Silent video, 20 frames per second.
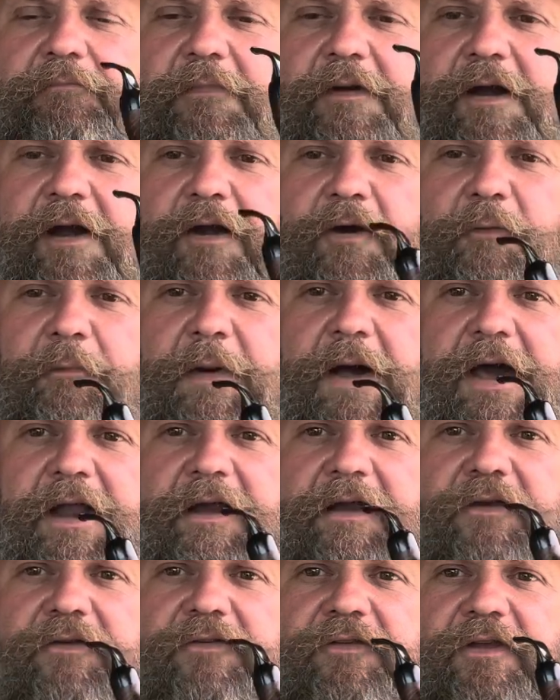
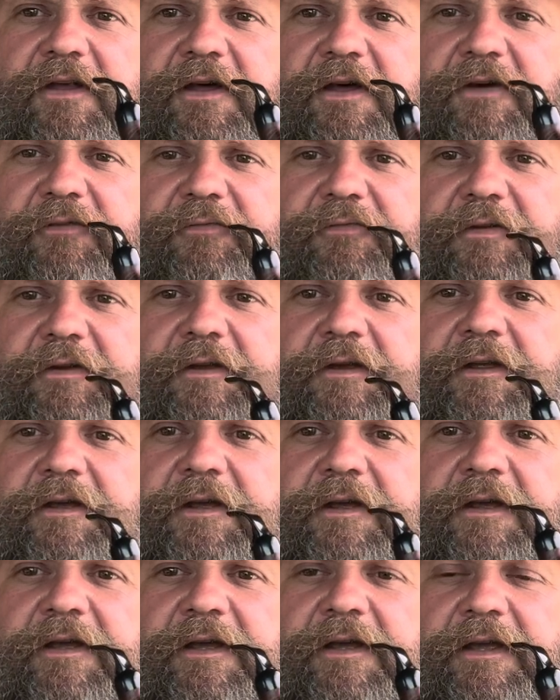aromatic stuff and
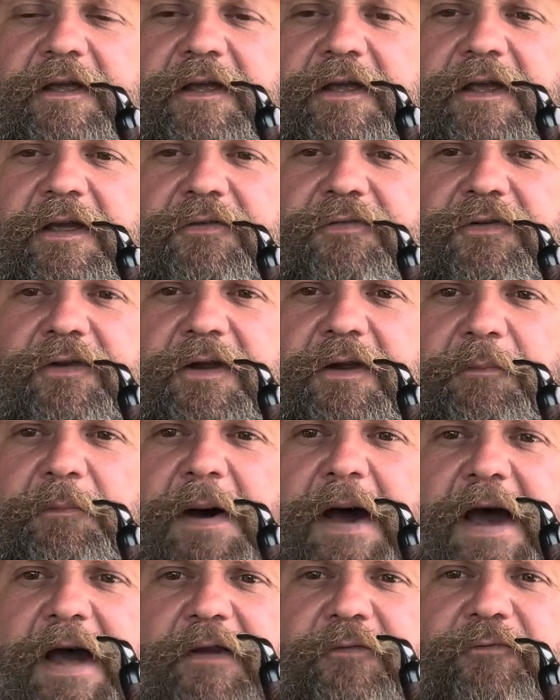gives it a
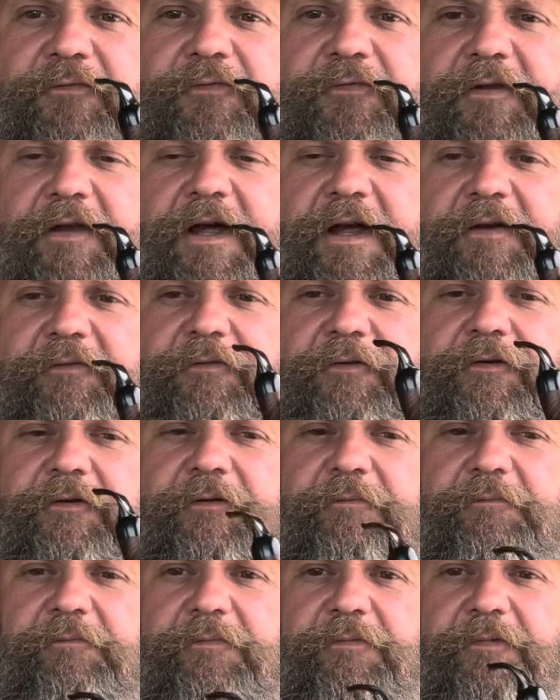bad flavor.
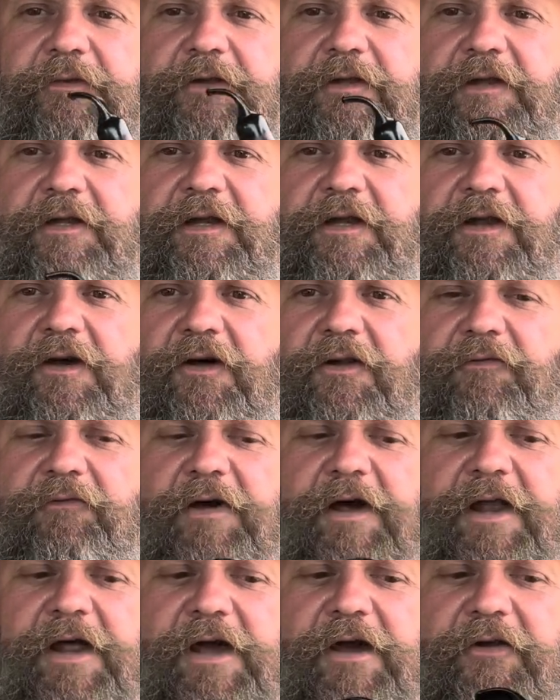Clean all
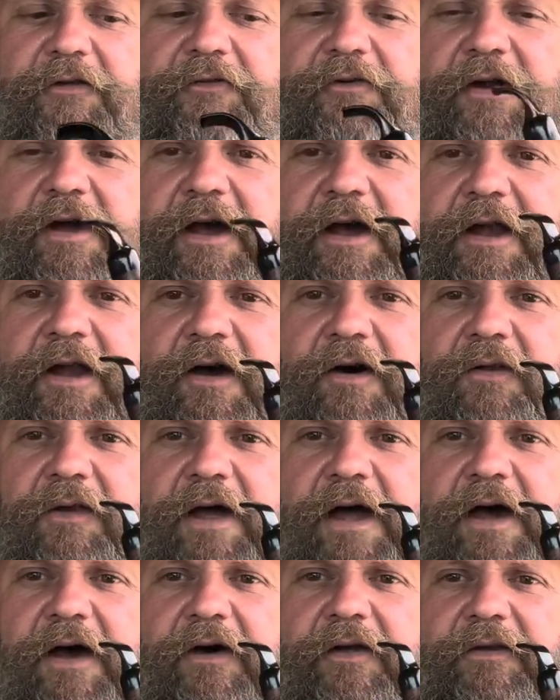that out, dry it all
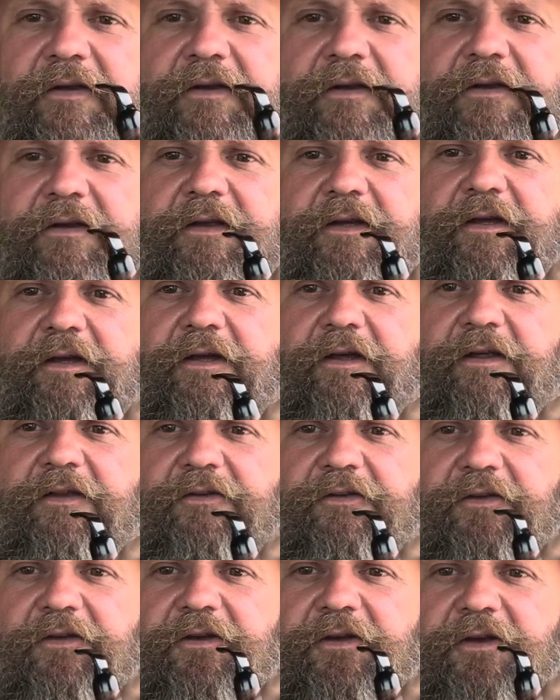out, and
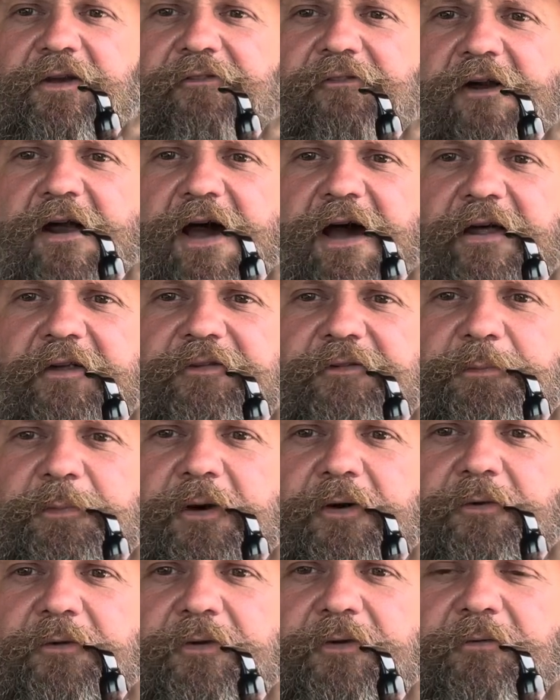it's a good dry
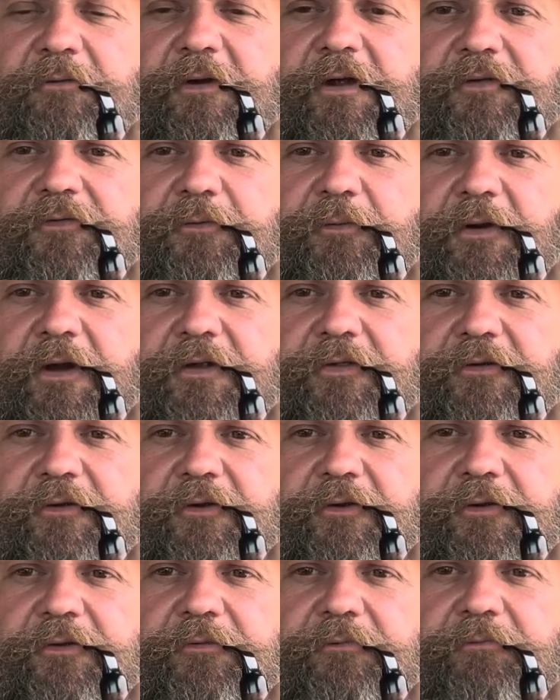smoke the rest of the way
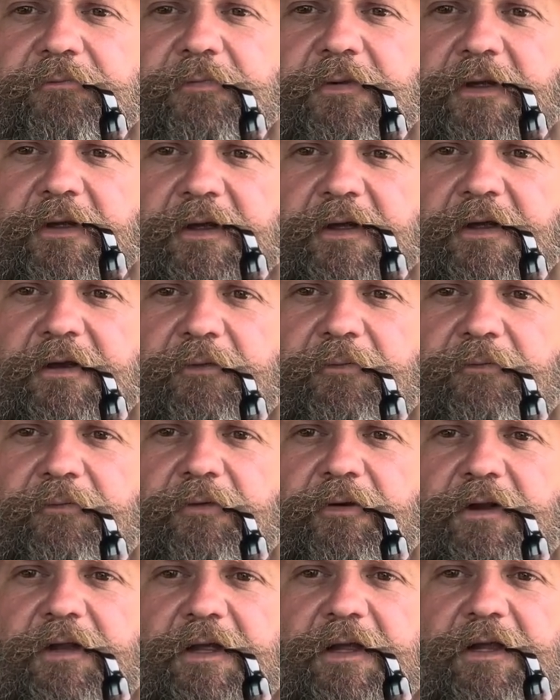through and
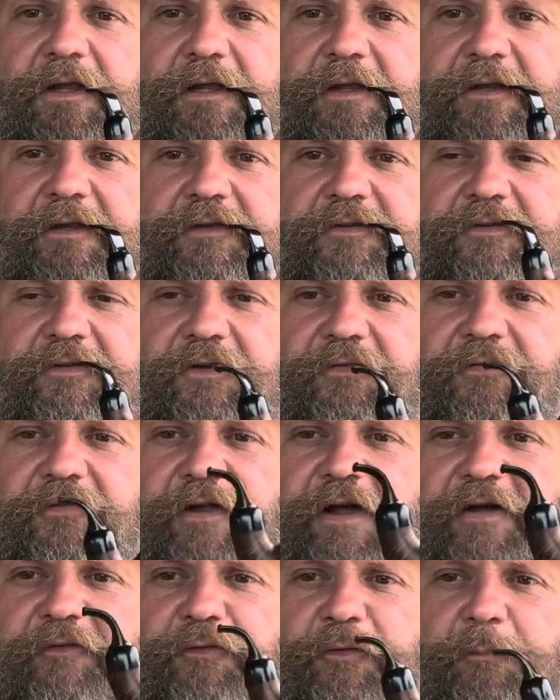really cleans the
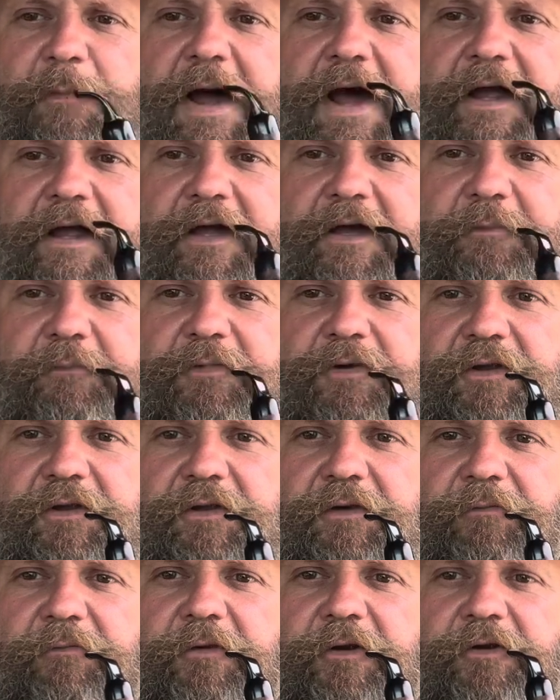flavor back up to
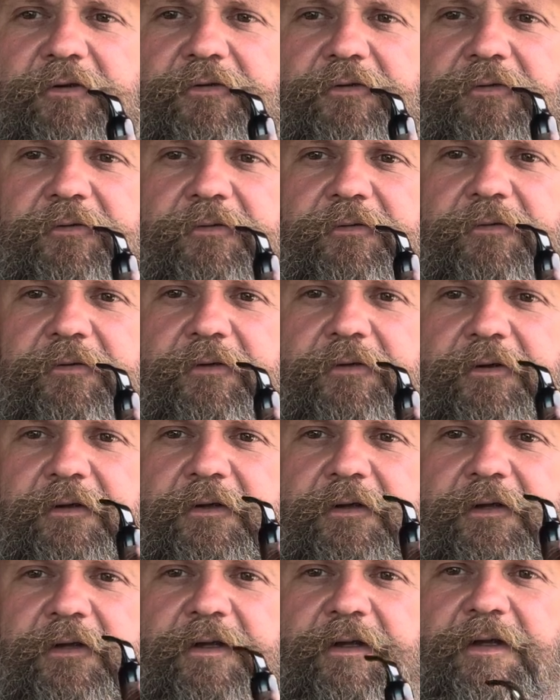the original.
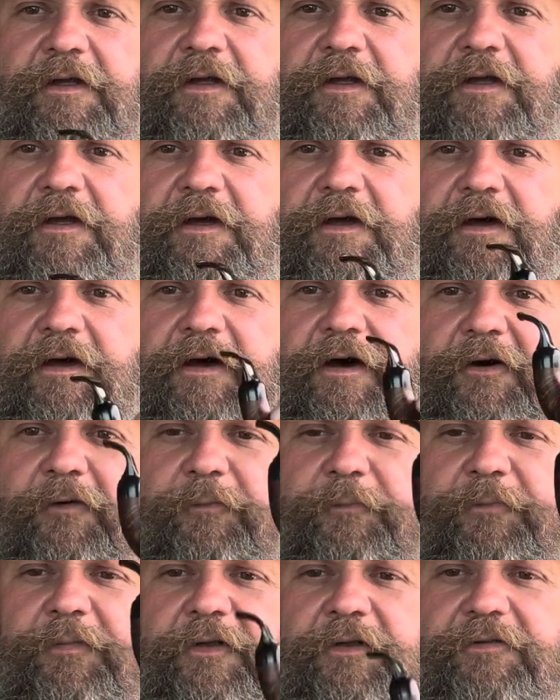I
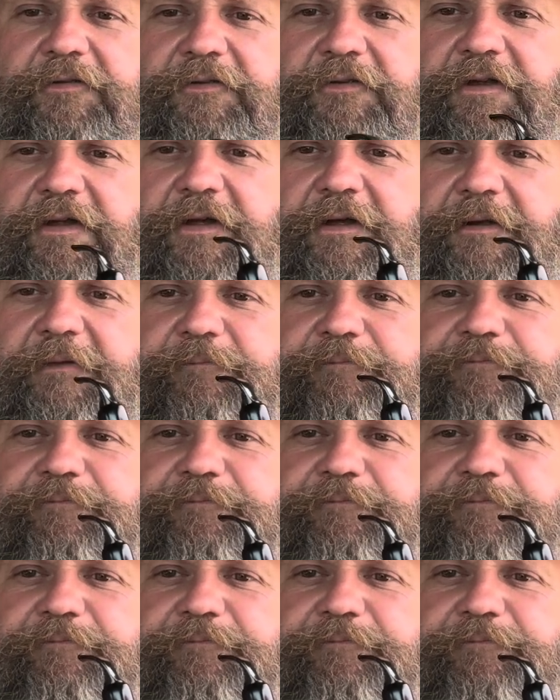hope this uh,